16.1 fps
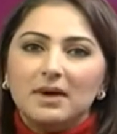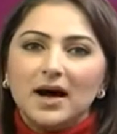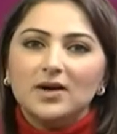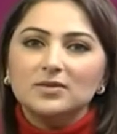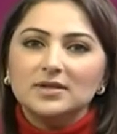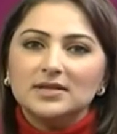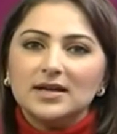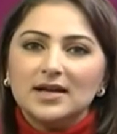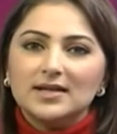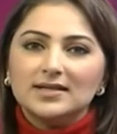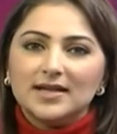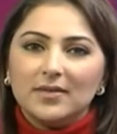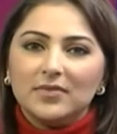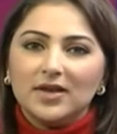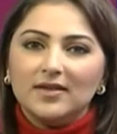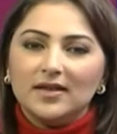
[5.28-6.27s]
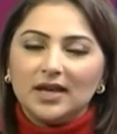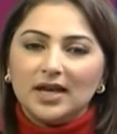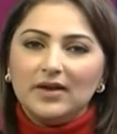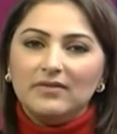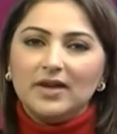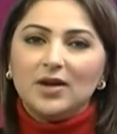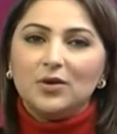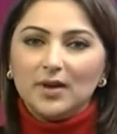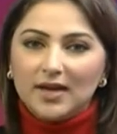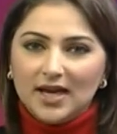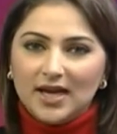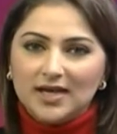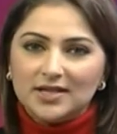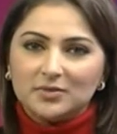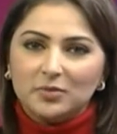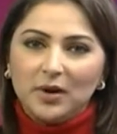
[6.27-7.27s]
and bounce, something that Kiwi
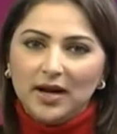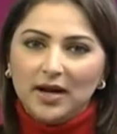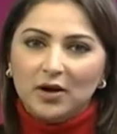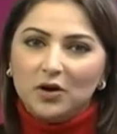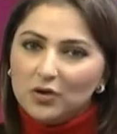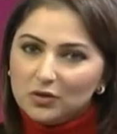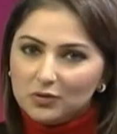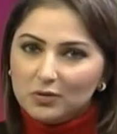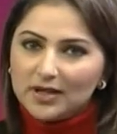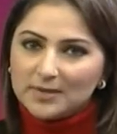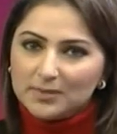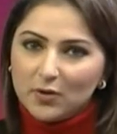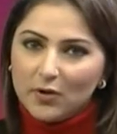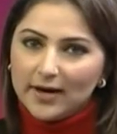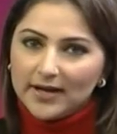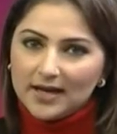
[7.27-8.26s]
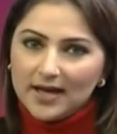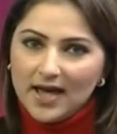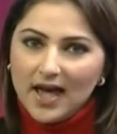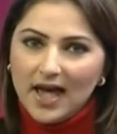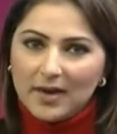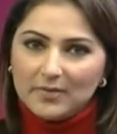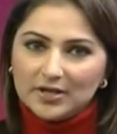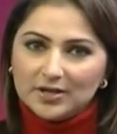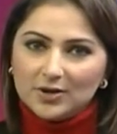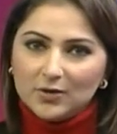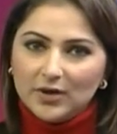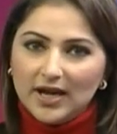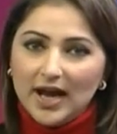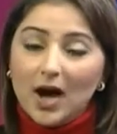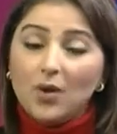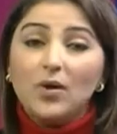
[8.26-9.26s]
quickies will look to exploit. M S
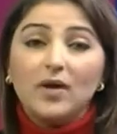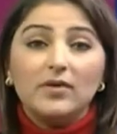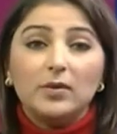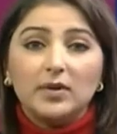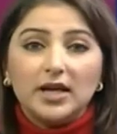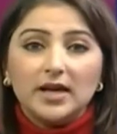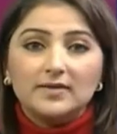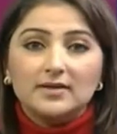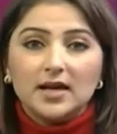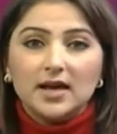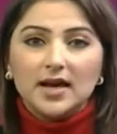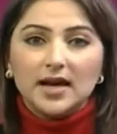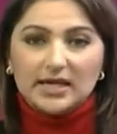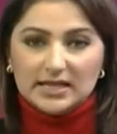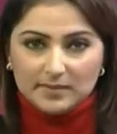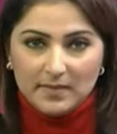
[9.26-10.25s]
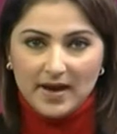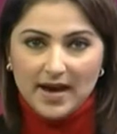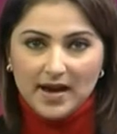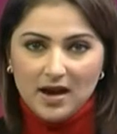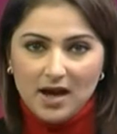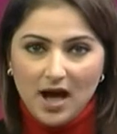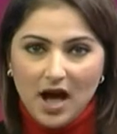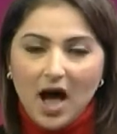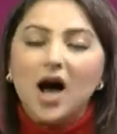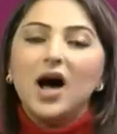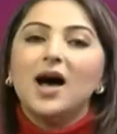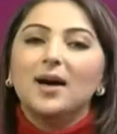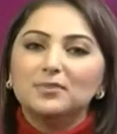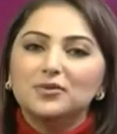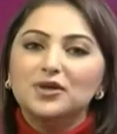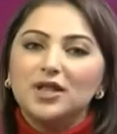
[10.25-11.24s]
Dhoni, however, believes his men are
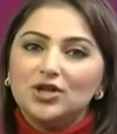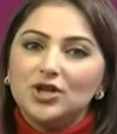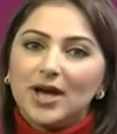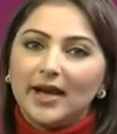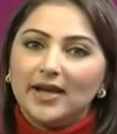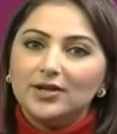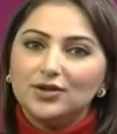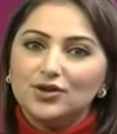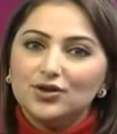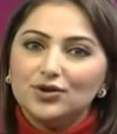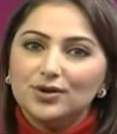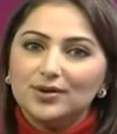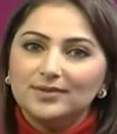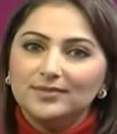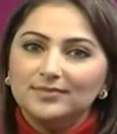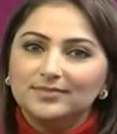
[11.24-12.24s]
up to the challenge.